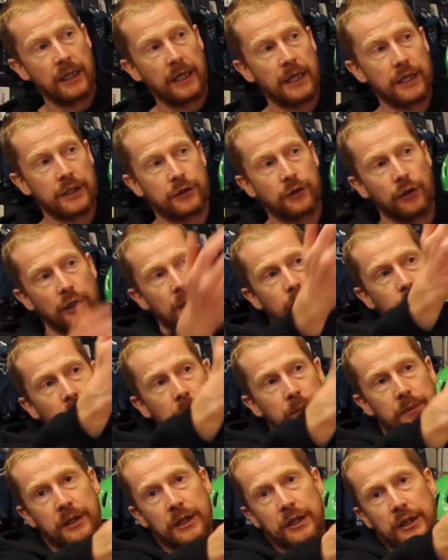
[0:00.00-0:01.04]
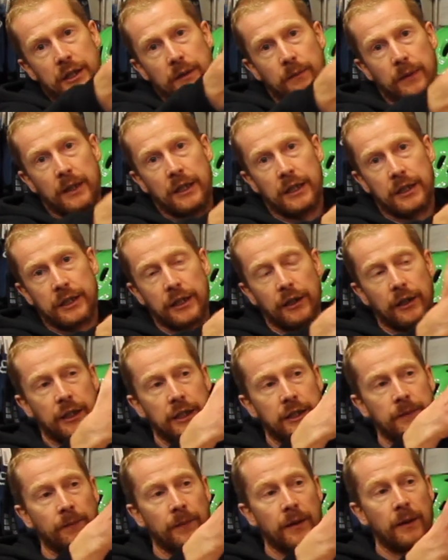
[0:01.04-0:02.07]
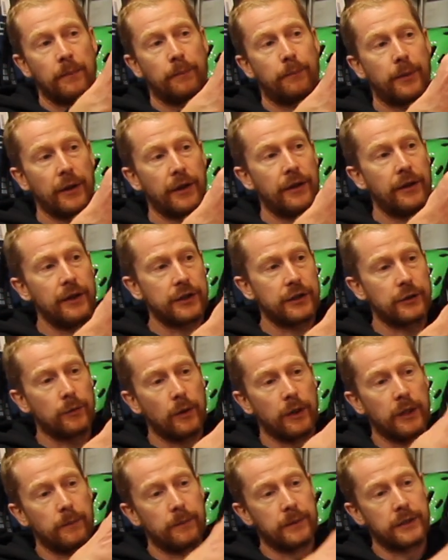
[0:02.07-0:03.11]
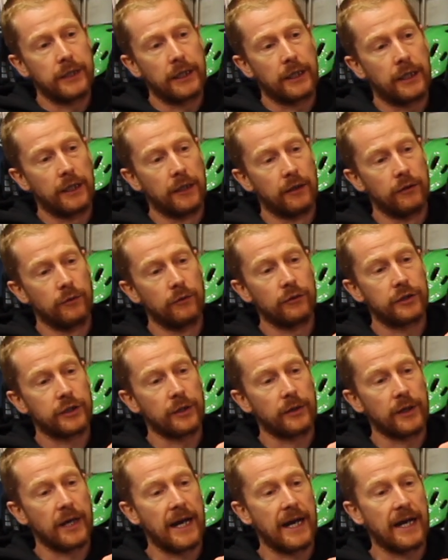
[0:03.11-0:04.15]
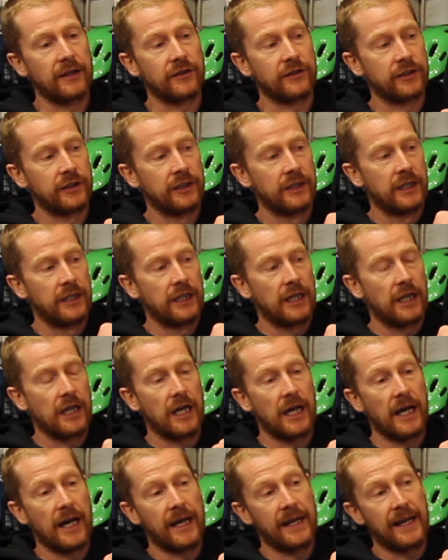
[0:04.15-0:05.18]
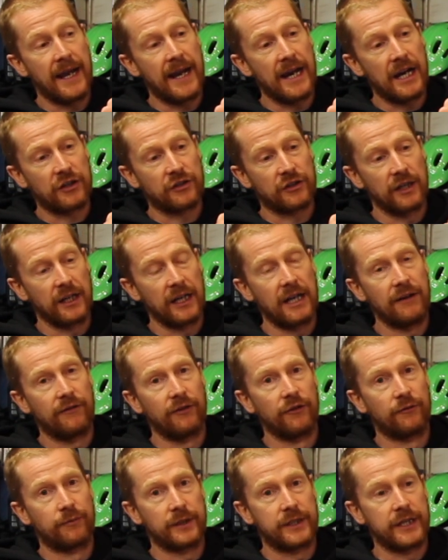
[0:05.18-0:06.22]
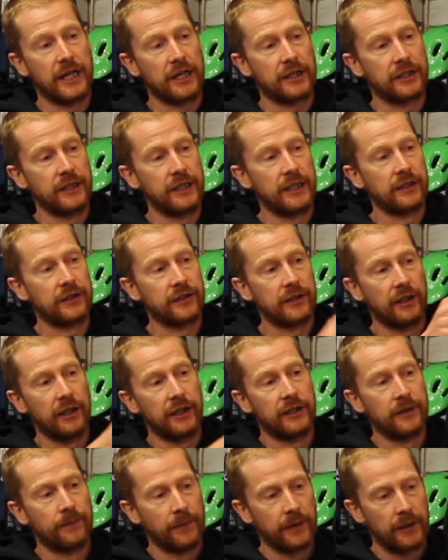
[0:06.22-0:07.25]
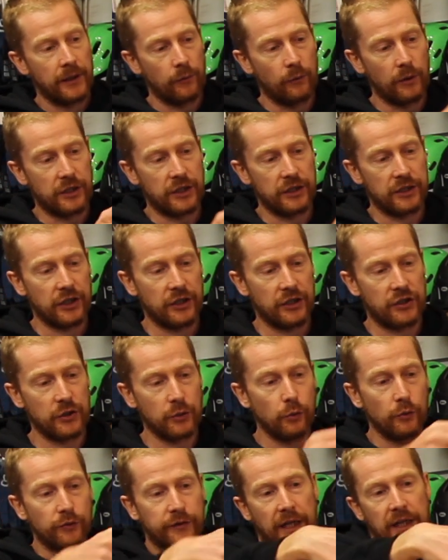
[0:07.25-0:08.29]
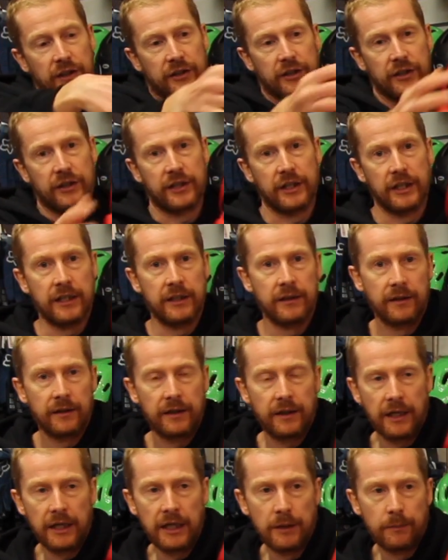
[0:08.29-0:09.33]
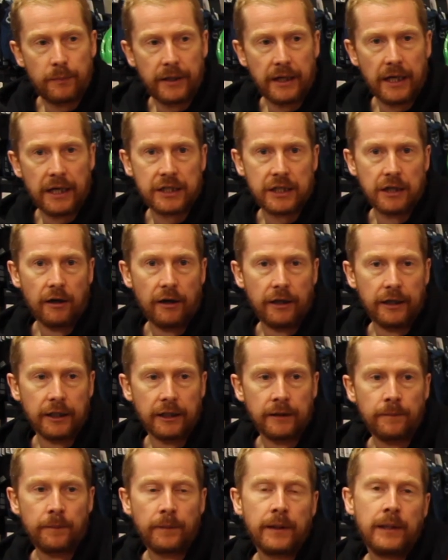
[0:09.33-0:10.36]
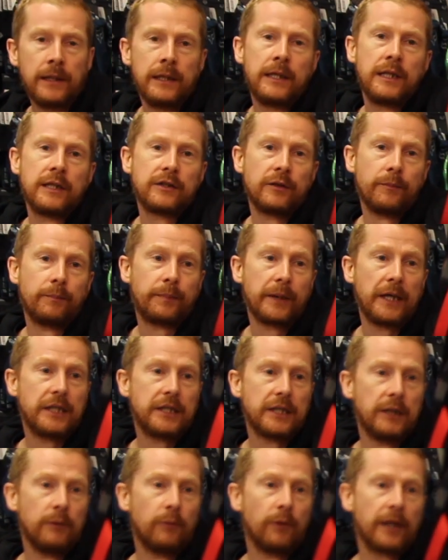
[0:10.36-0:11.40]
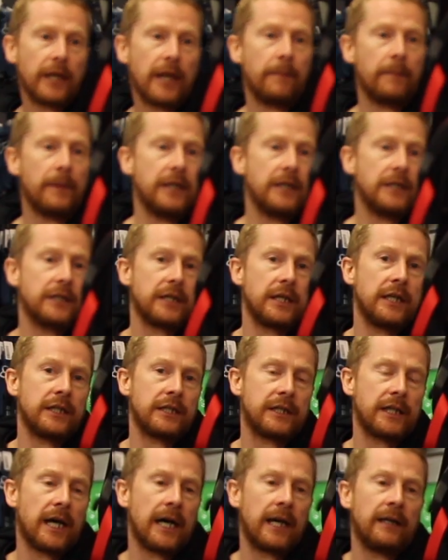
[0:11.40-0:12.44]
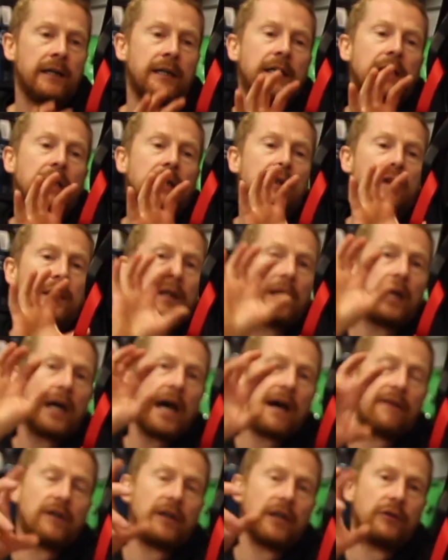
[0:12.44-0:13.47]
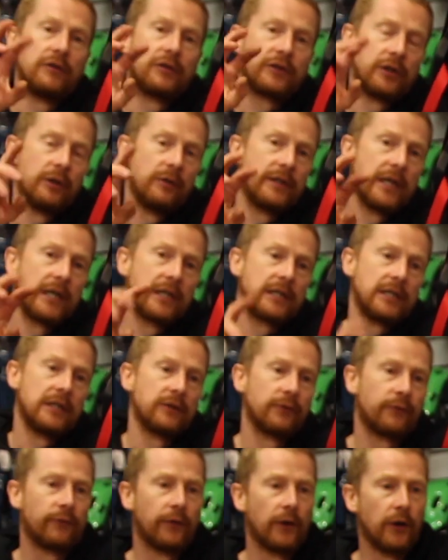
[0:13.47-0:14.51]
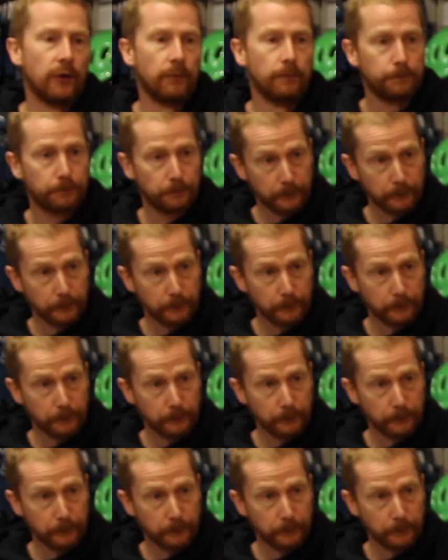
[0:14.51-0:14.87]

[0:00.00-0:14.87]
It's got your MIPS system inside, but this one in particular also has an extra level of protection inside, which is a dual density EPS liner. So basically what that means is that having those two densities of foam